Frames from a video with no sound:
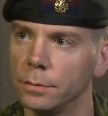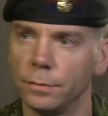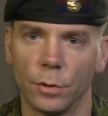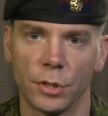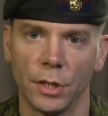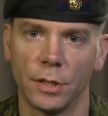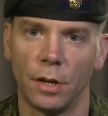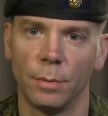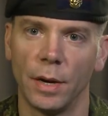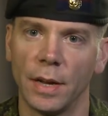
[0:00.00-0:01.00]
fortunate to
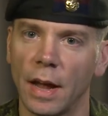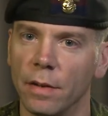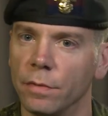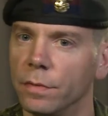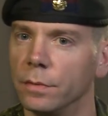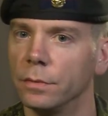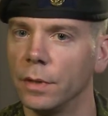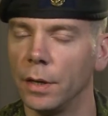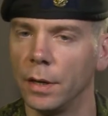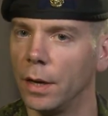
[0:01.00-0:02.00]
already have
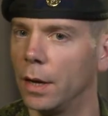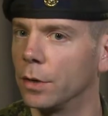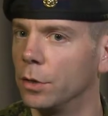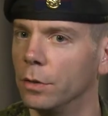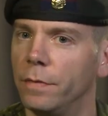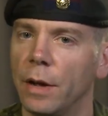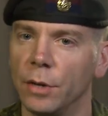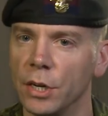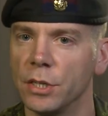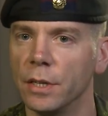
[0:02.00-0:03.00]
a good
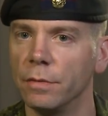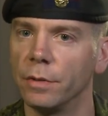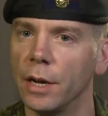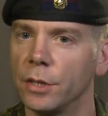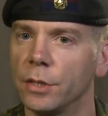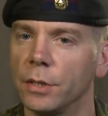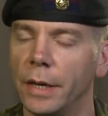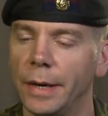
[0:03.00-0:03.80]
foundation in French.